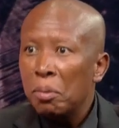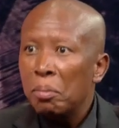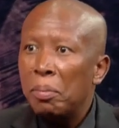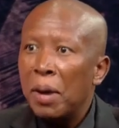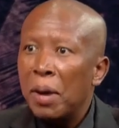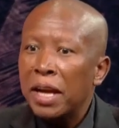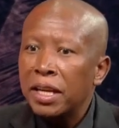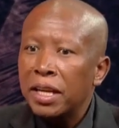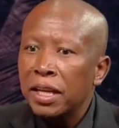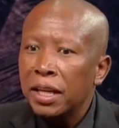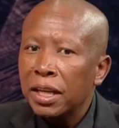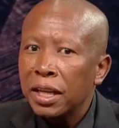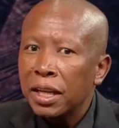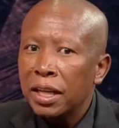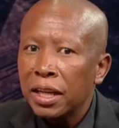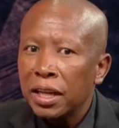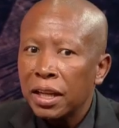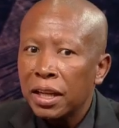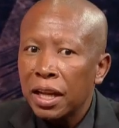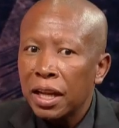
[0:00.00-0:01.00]
But
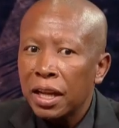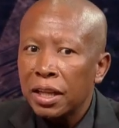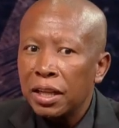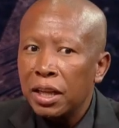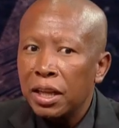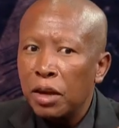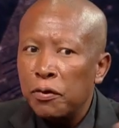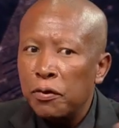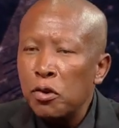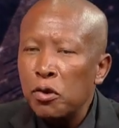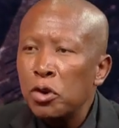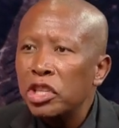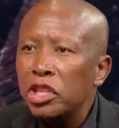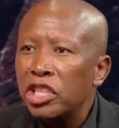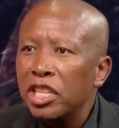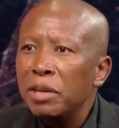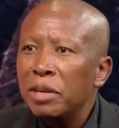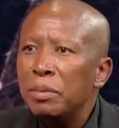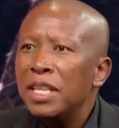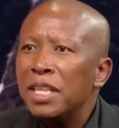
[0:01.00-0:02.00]
the
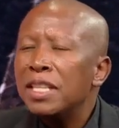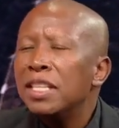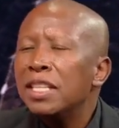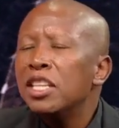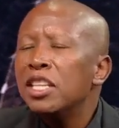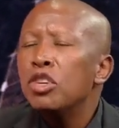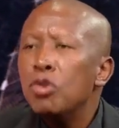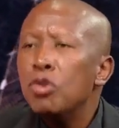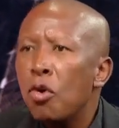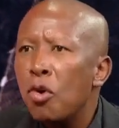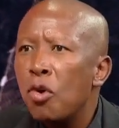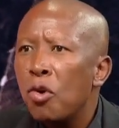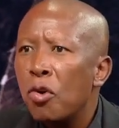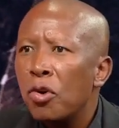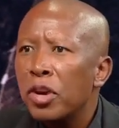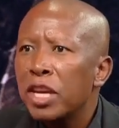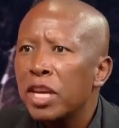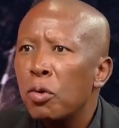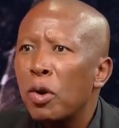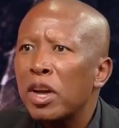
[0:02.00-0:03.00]
foolish him, he didn't know.
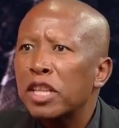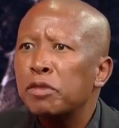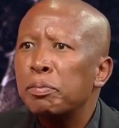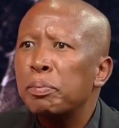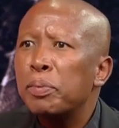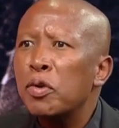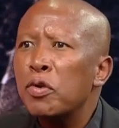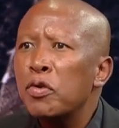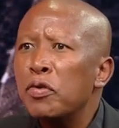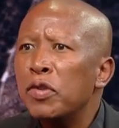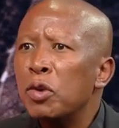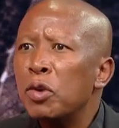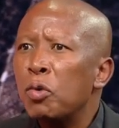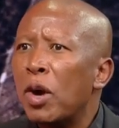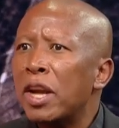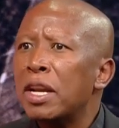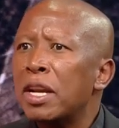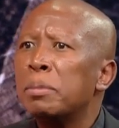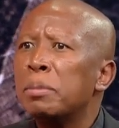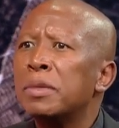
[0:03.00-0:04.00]
He was proving
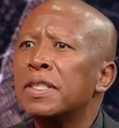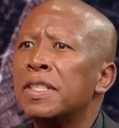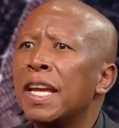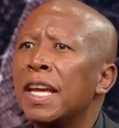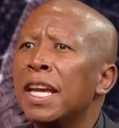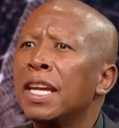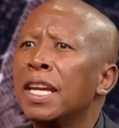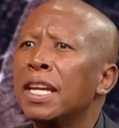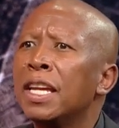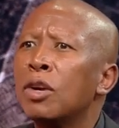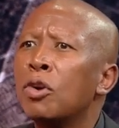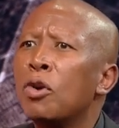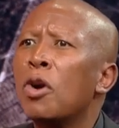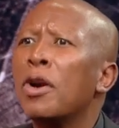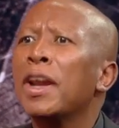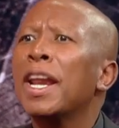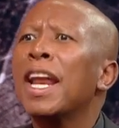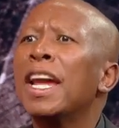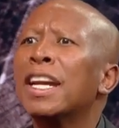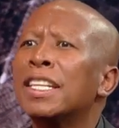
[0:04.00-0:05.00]
what I'm saying
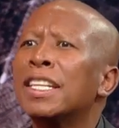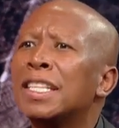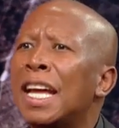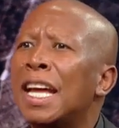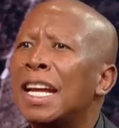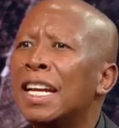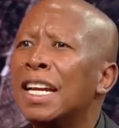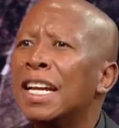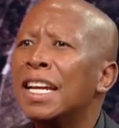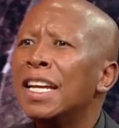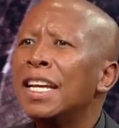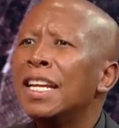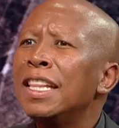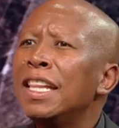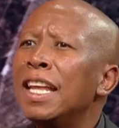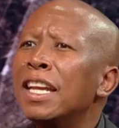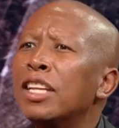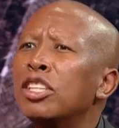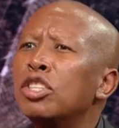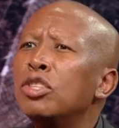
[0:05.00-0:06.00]
correct, that
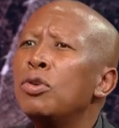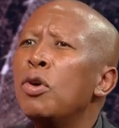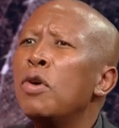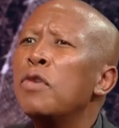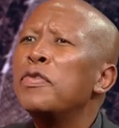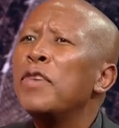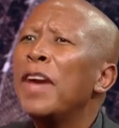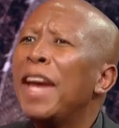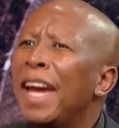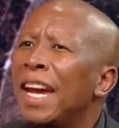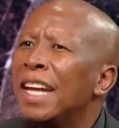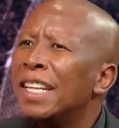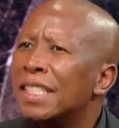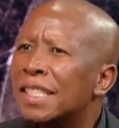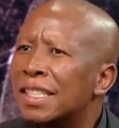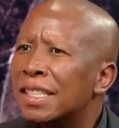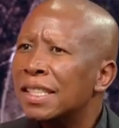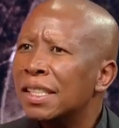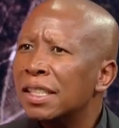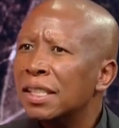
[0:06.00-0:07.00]
there is no
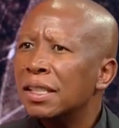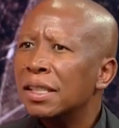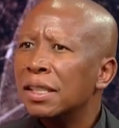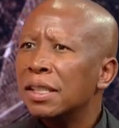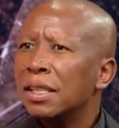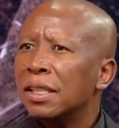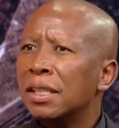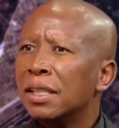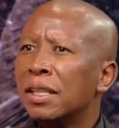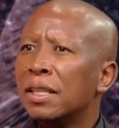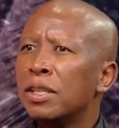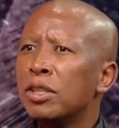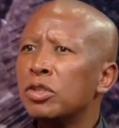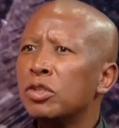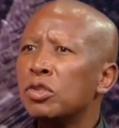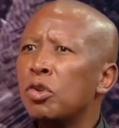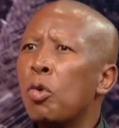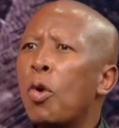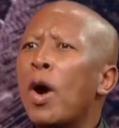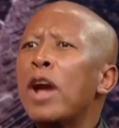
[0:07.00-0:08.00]
fence.
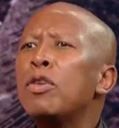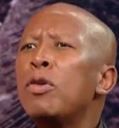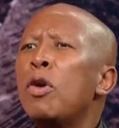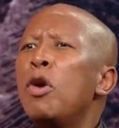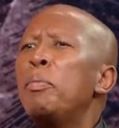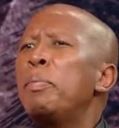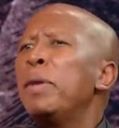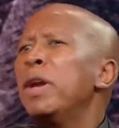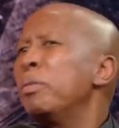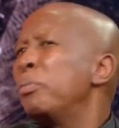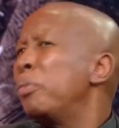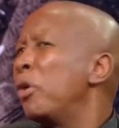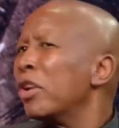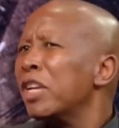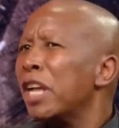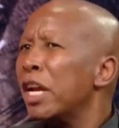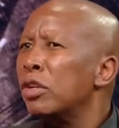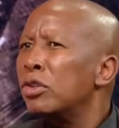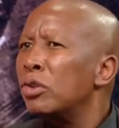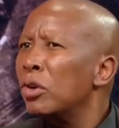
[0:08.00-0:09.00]
So what open
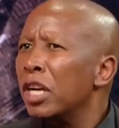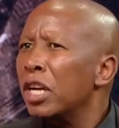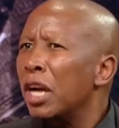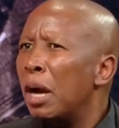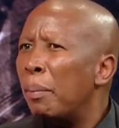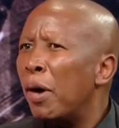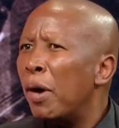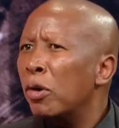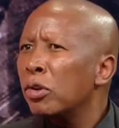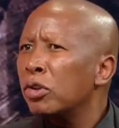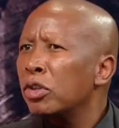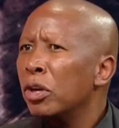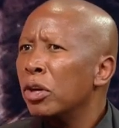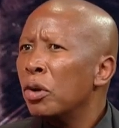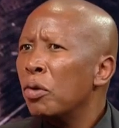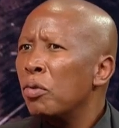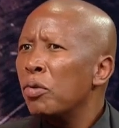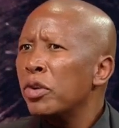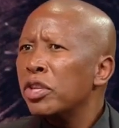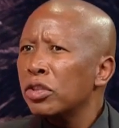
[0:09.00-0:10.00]
border are you talking about,
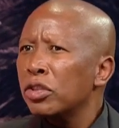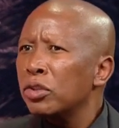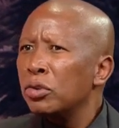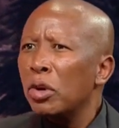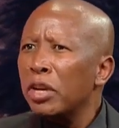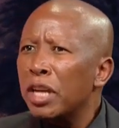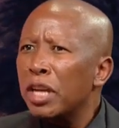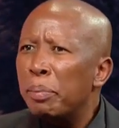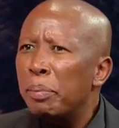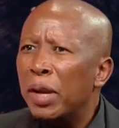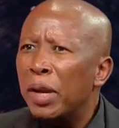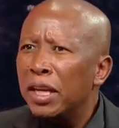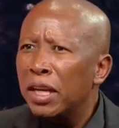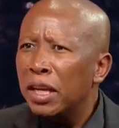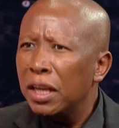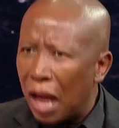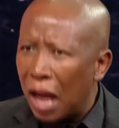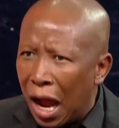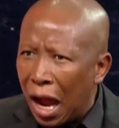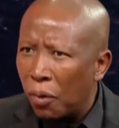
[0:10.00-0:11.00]
which is not
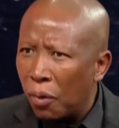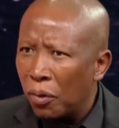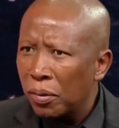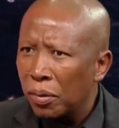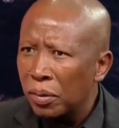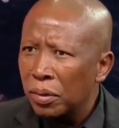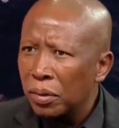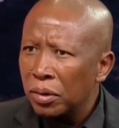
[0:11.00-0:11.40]
happening now,